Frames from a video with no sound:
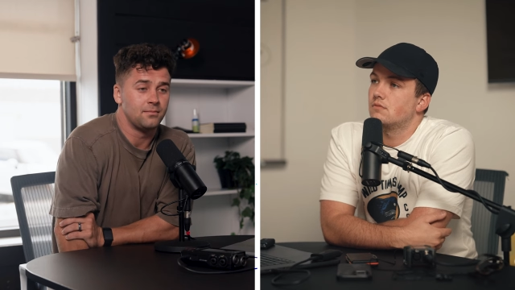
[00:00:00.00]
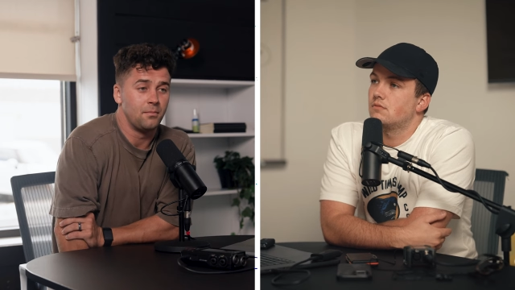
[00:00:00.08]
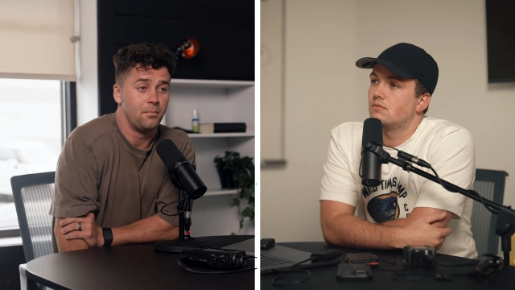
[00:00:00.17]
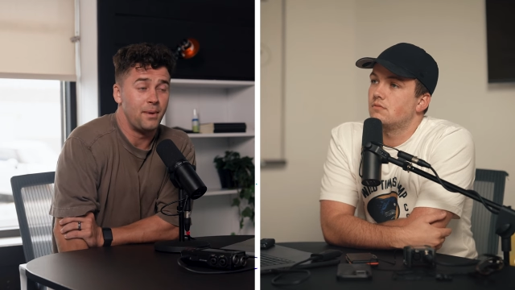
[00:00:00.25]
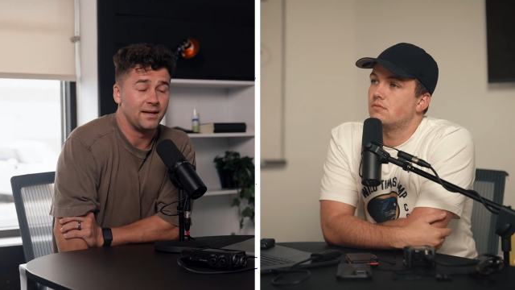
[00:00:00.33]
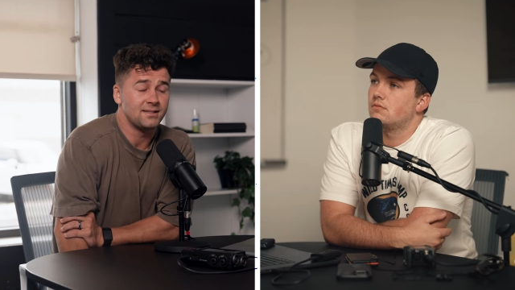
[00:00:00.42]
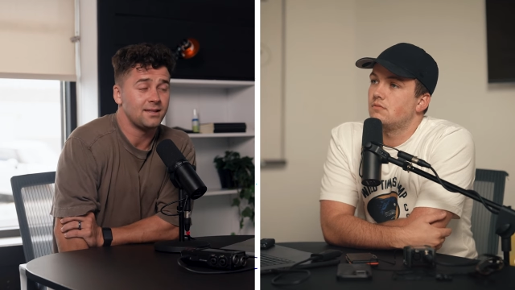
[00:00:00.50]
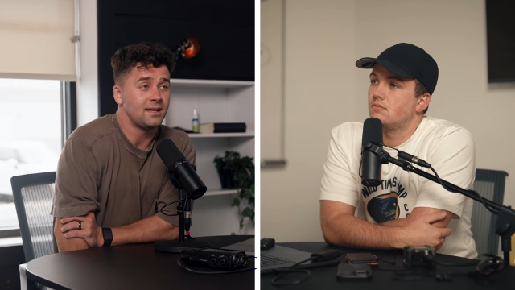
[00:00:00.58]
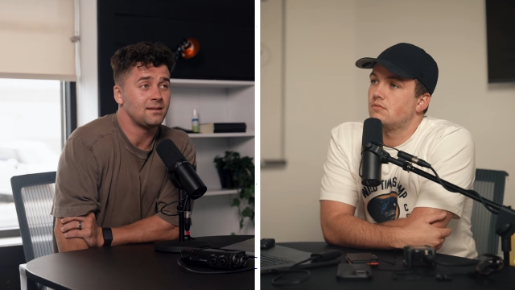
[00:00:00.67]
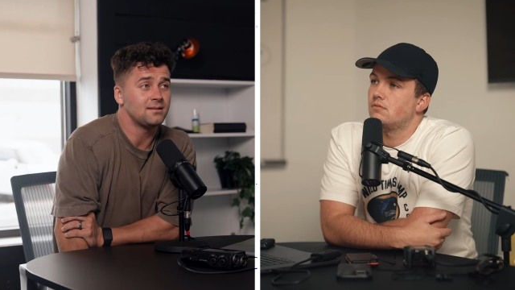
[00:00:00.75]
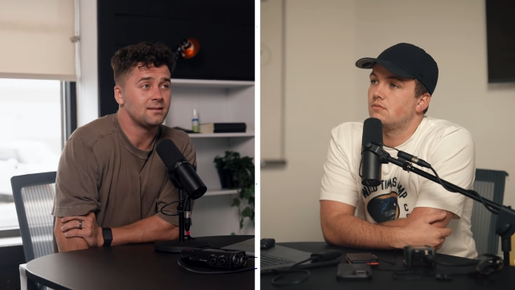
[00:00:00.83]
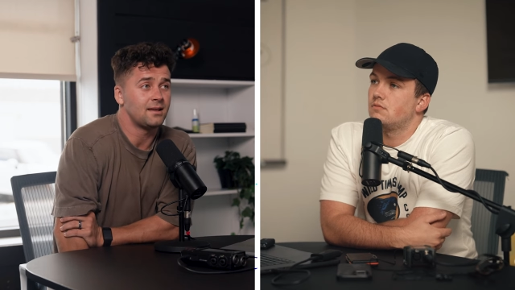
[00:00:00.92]
Speaker 1: best
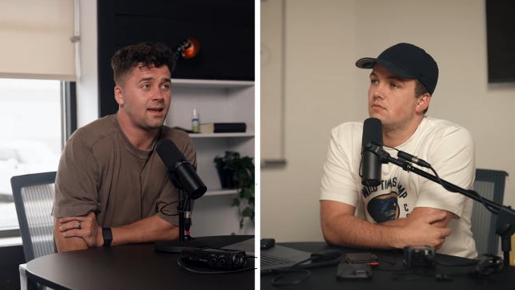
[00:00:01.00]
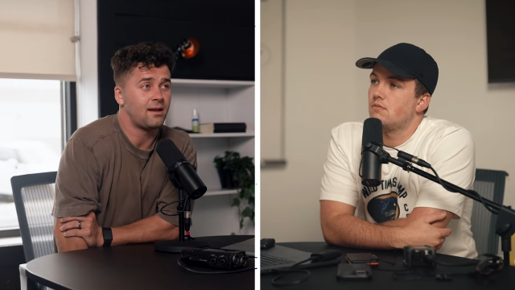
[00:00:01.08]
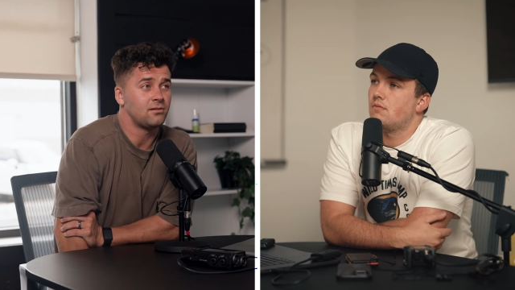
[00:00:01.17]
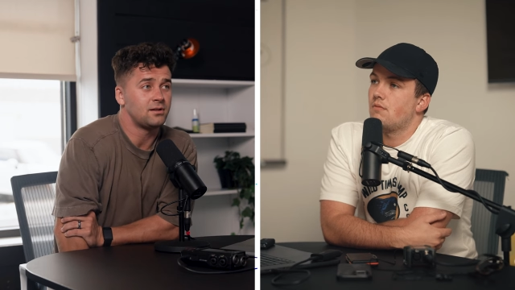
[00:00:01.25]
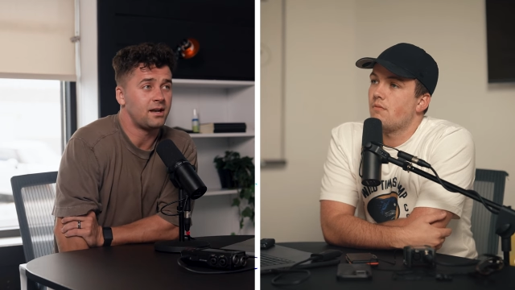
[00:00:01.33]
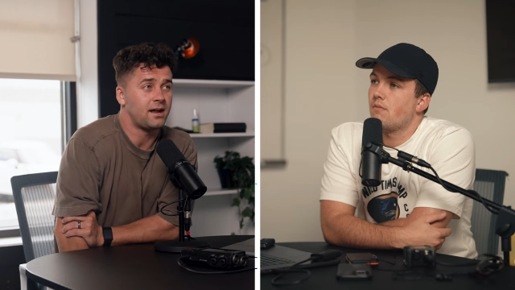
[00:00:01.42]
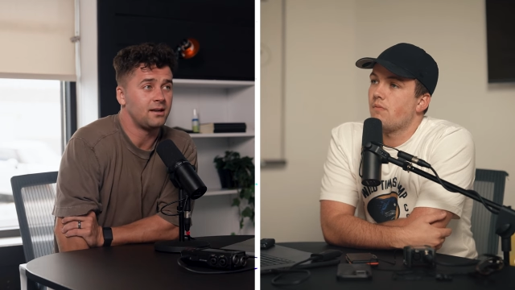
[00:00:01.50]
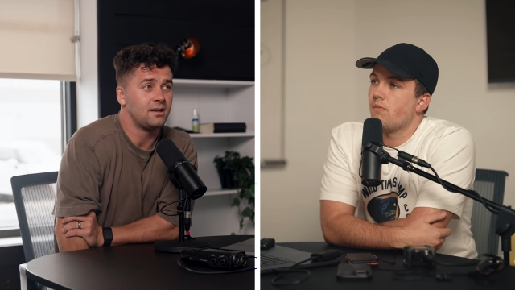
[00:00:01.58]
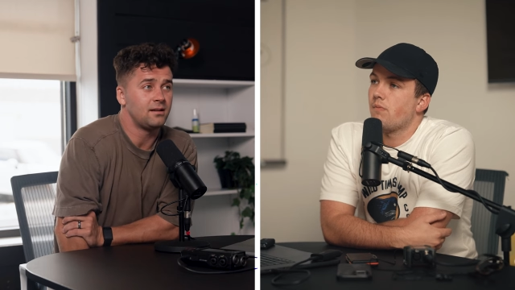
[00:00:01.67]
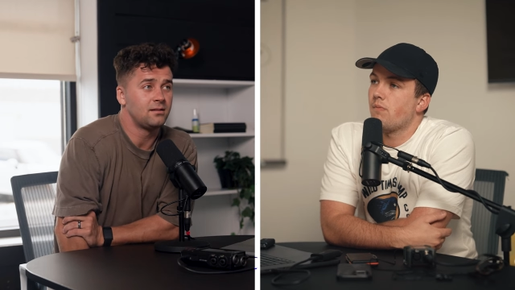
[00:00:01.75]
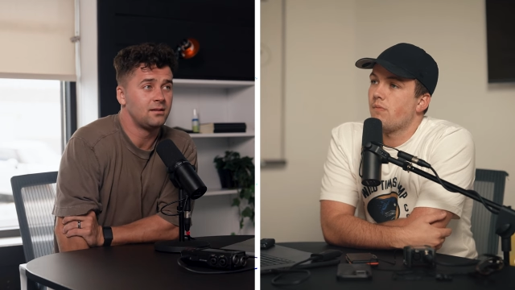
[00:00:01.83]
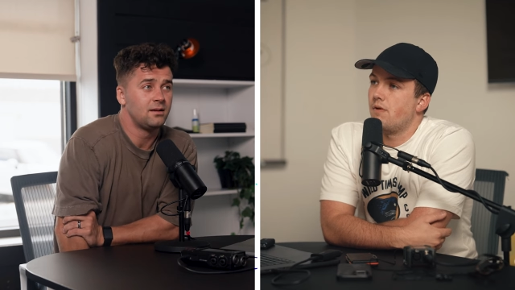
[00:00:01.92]
things that Kayla and I
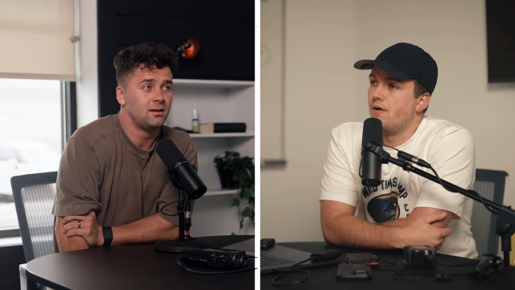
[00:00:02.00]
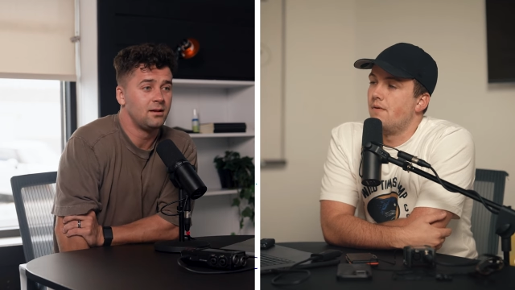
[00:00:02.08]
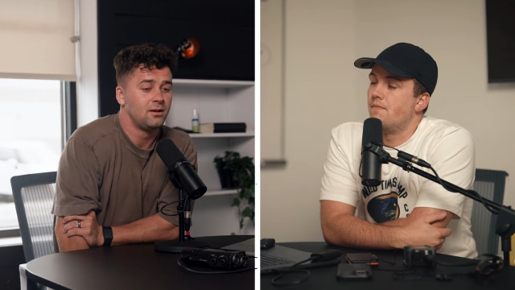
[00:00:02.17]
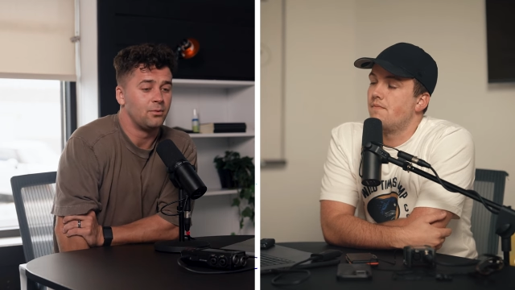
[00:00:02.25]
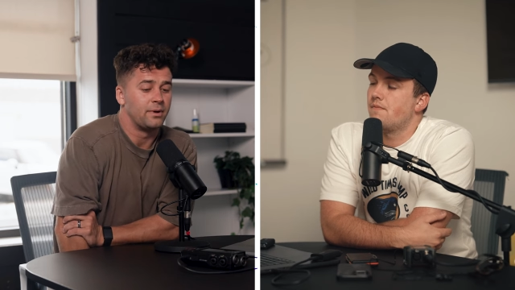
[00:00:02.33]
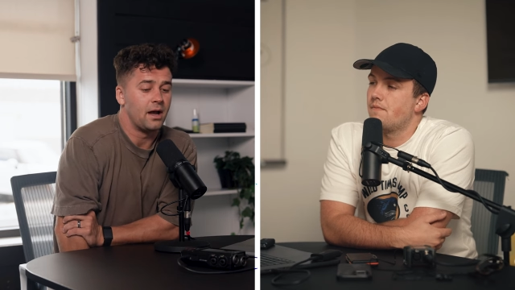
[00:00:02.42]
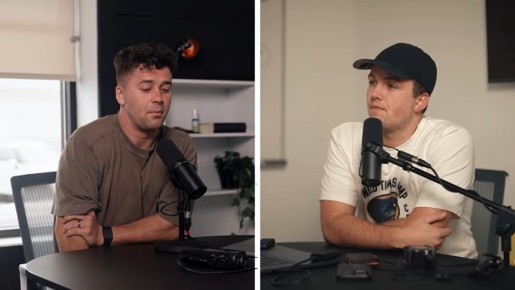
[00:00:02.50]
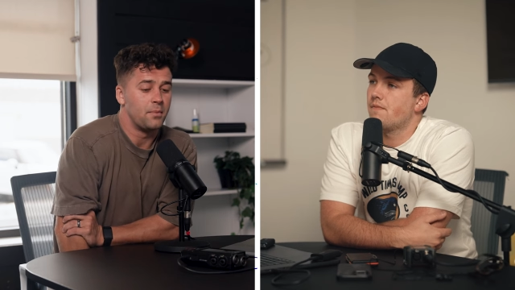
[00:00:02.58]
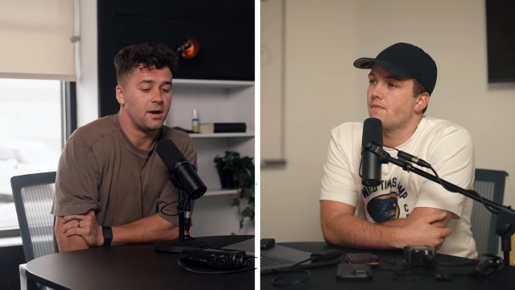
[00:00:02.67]
did. Yeah. We got